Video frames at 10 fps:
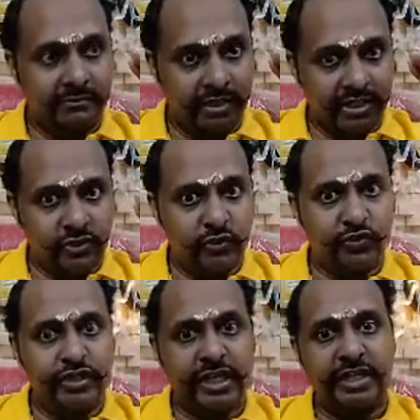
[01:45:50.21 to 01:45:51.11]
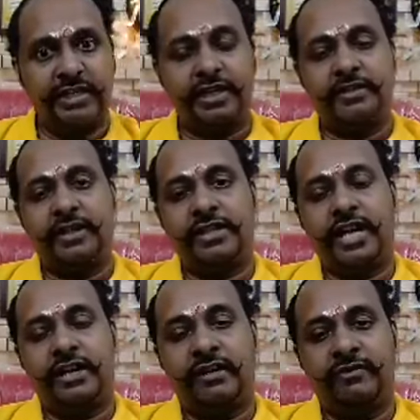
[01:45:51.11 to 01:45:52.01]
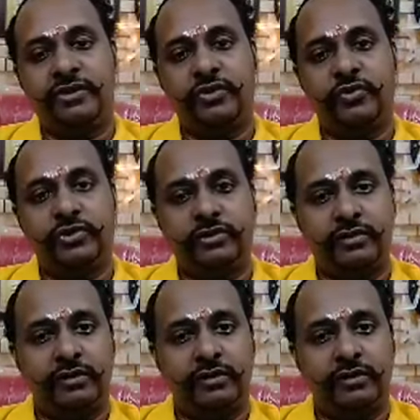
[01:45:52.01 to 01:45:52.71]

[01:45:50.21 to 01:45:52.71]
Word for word: They should check that such kind of institutes,